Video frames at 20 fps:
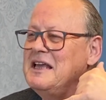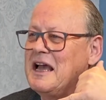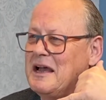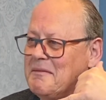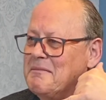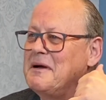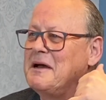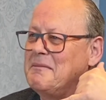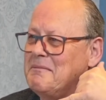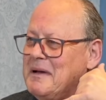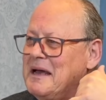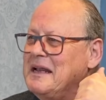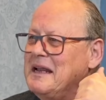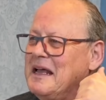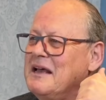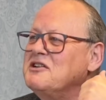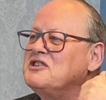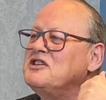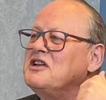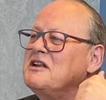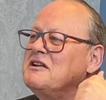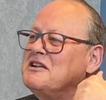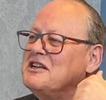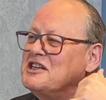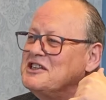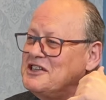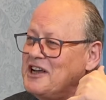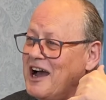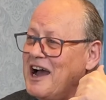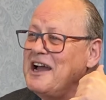Yeah, but it's
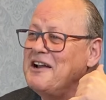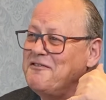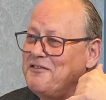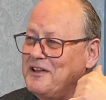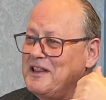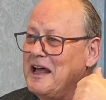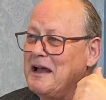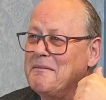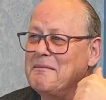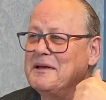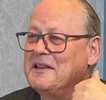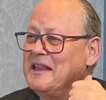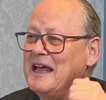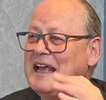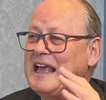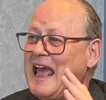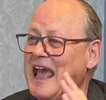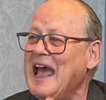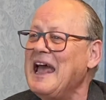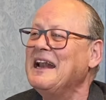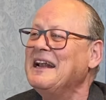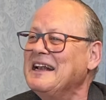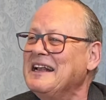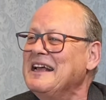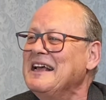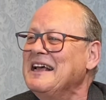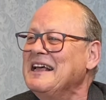designed for them, but they can't